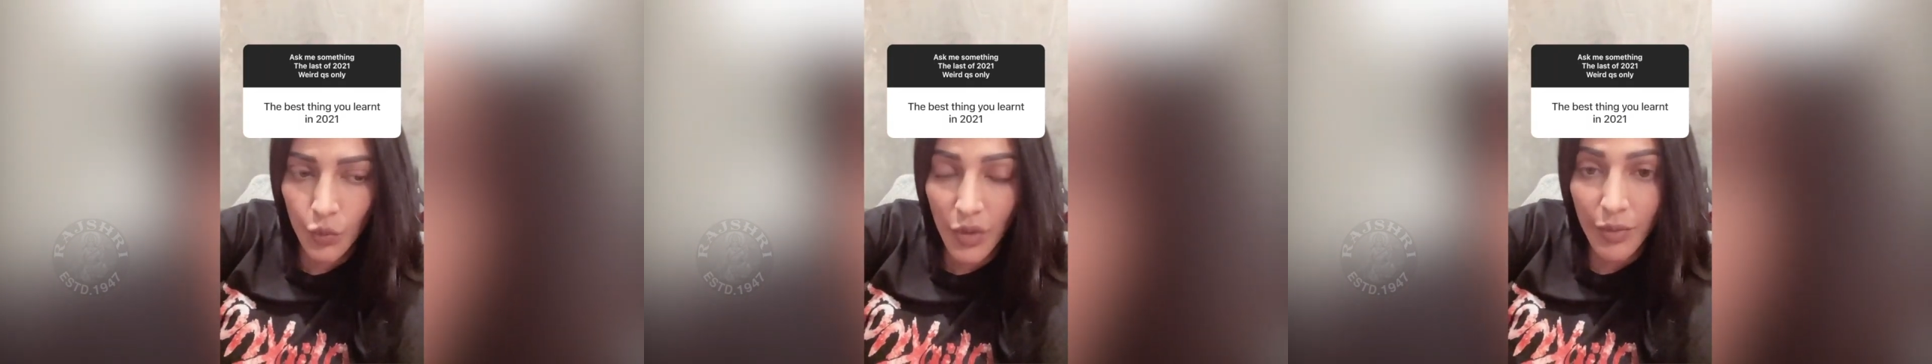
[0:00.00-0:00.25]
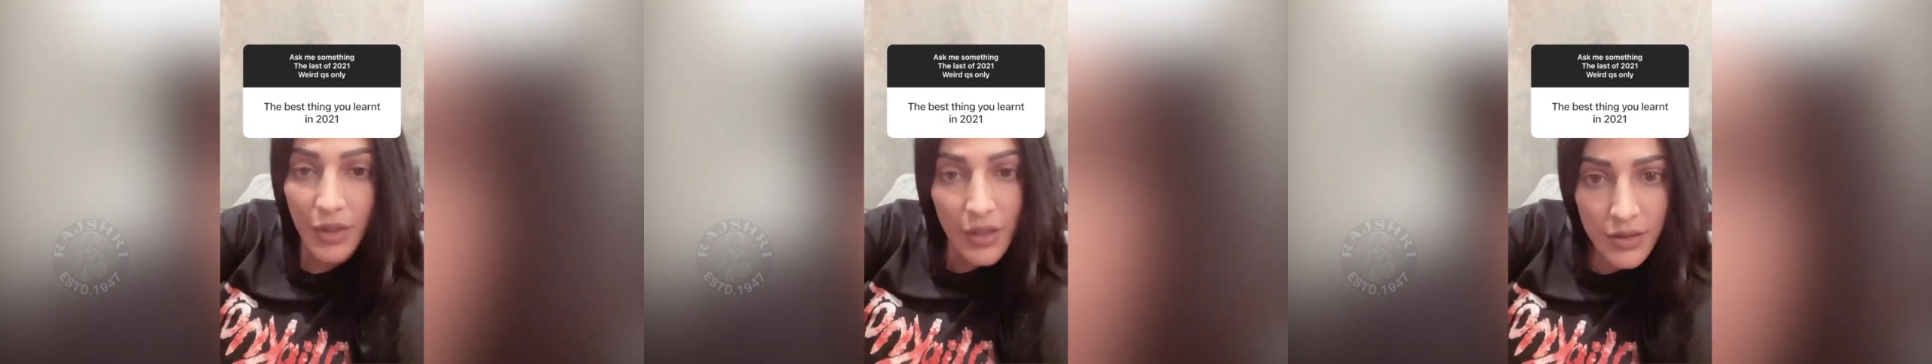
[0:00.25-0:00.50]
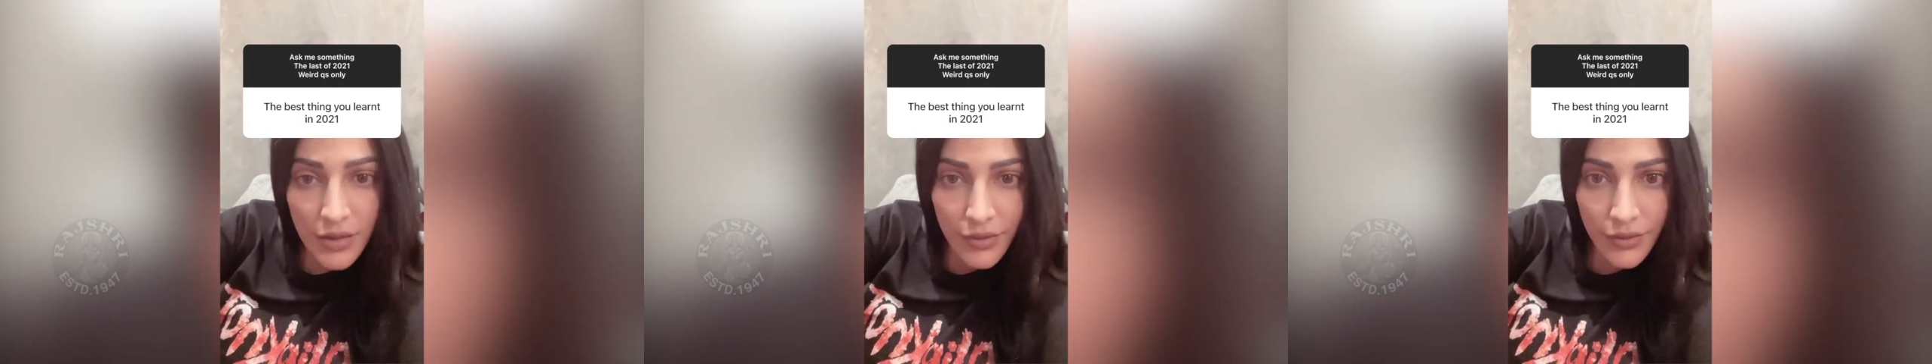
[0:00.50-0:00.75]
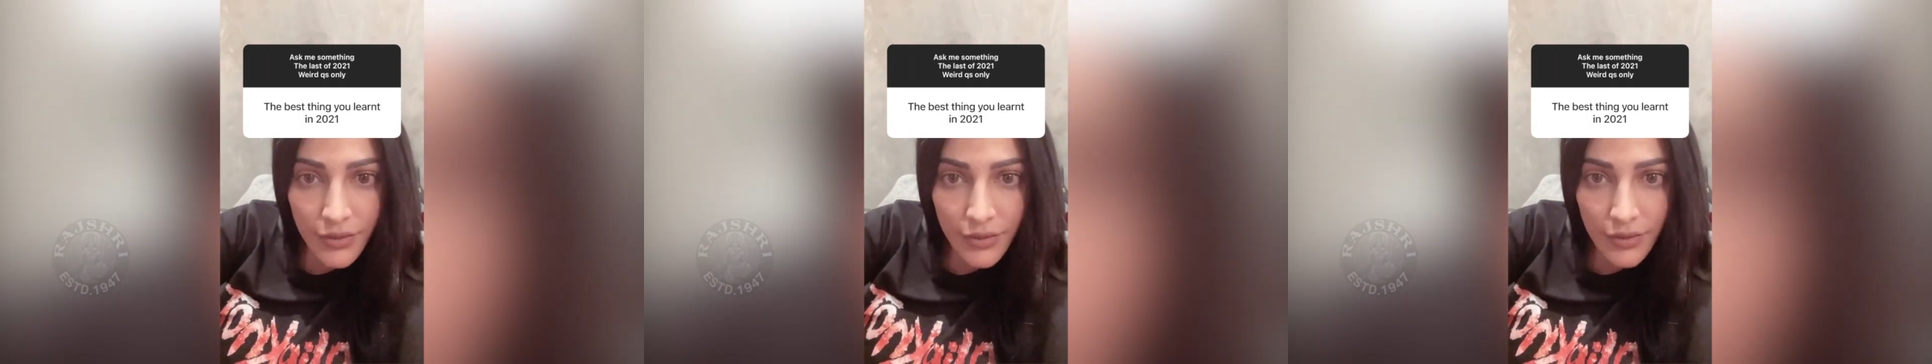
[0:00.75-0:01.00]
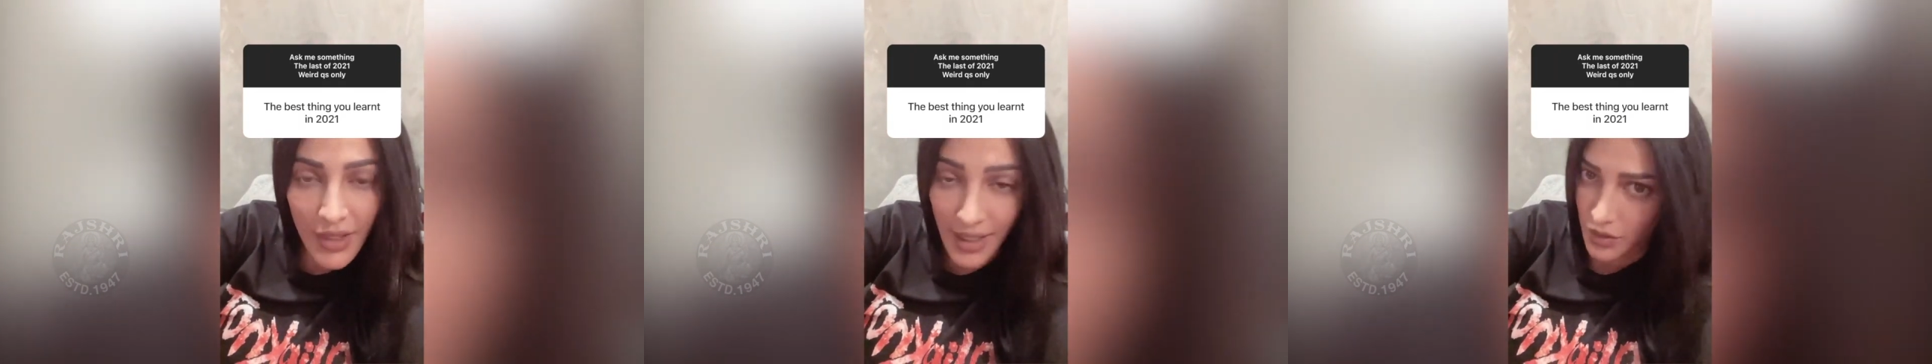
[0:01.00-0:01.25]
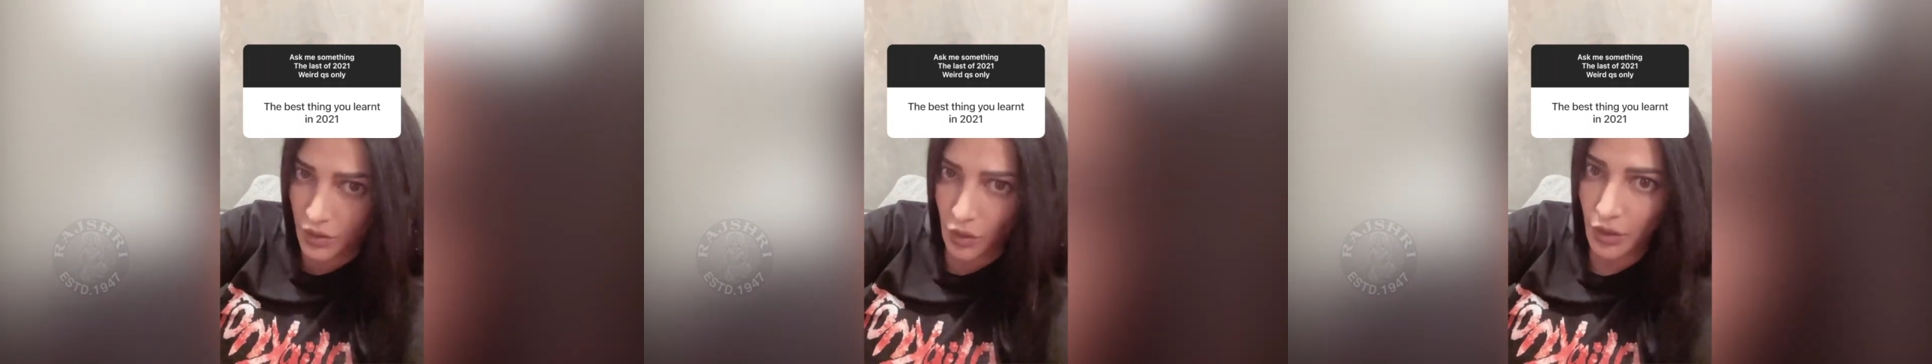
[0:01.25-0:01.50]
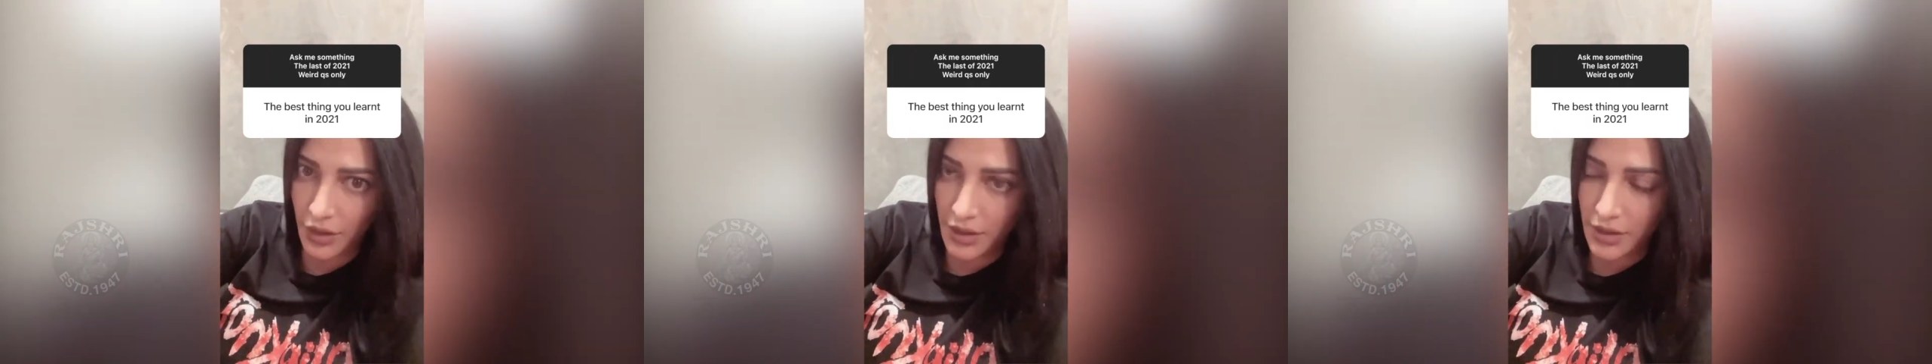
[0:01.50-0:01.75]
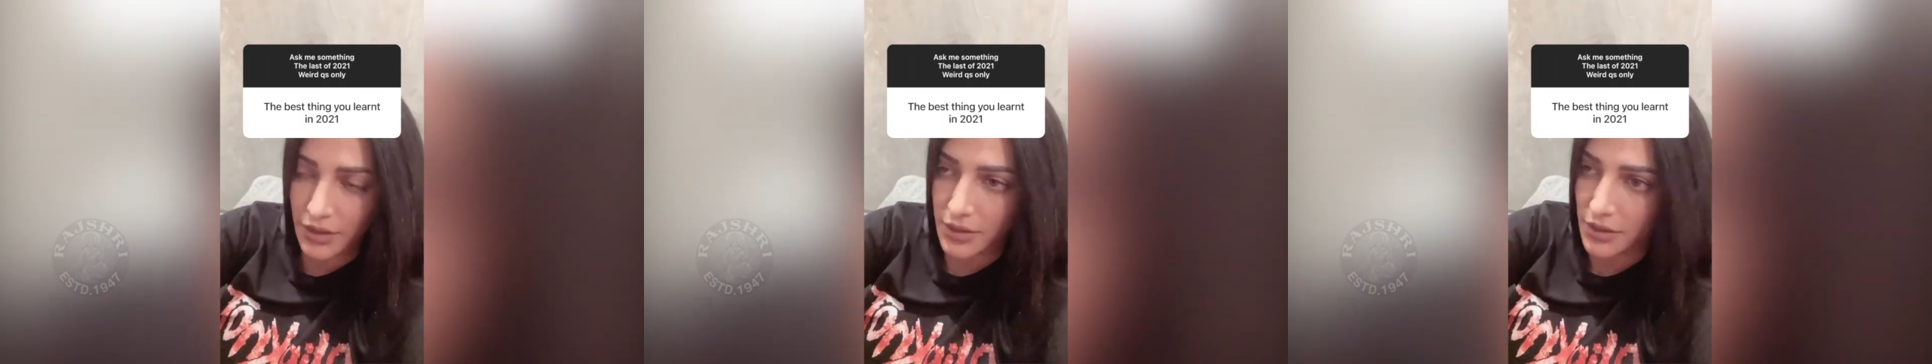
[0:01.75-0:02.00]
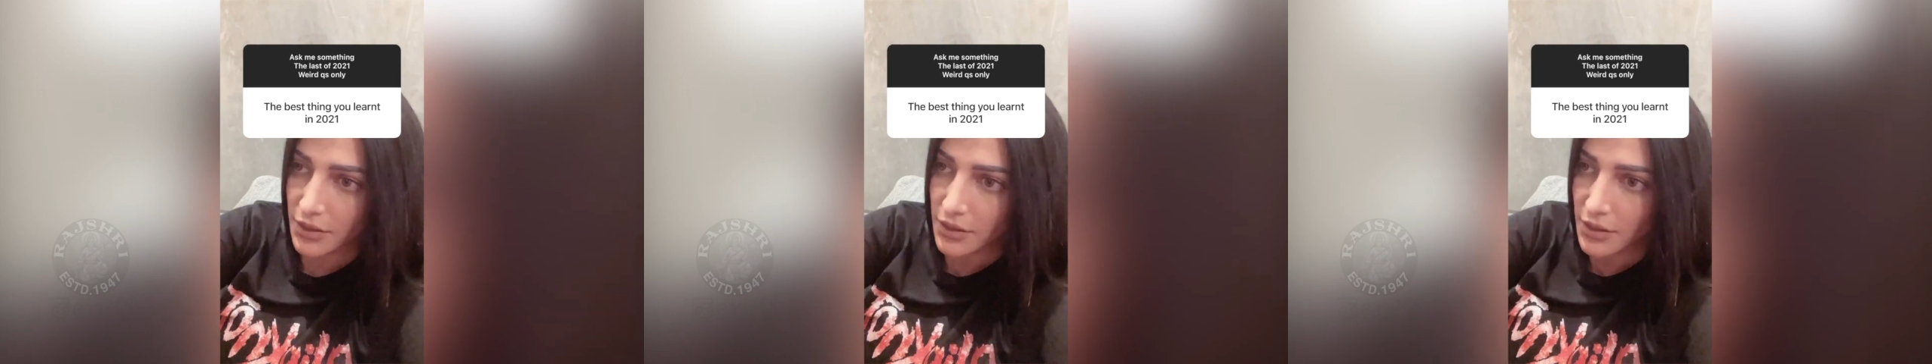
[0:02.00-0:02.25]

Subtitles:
way because of their stories